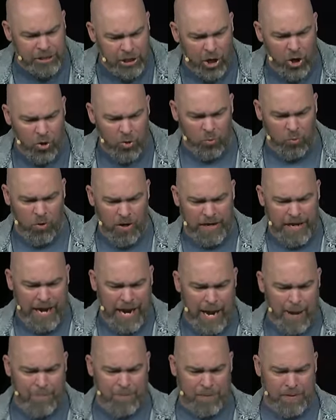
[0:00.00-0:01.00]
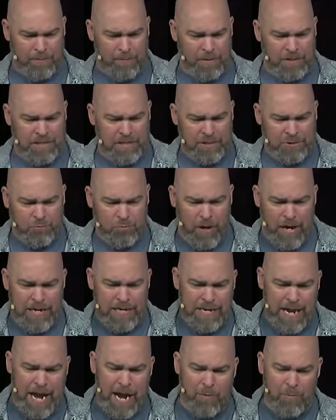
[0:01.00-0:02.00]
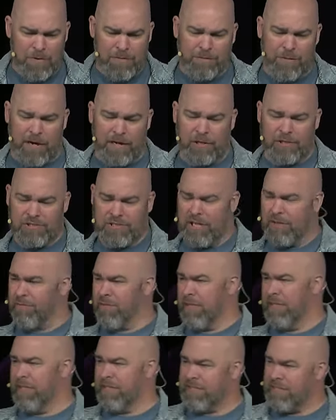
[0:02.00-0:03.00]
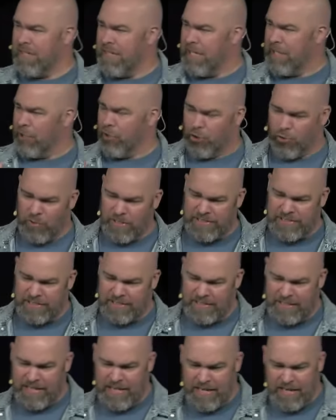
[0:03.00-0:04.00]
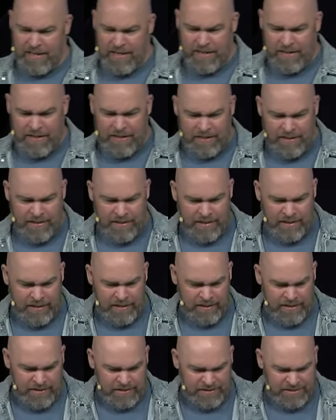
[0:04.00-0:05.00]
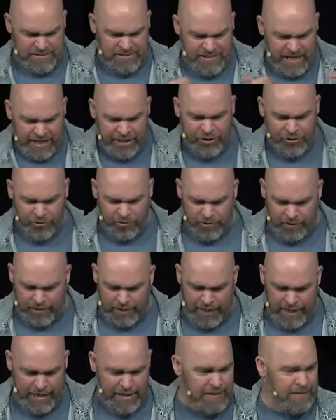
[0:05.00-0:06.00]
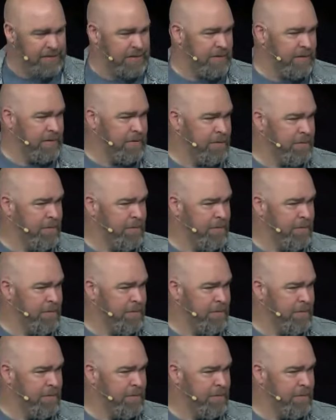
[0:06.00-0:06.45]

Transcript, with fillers: go? What happened? Because right now we find ourselves in this increasingly secularized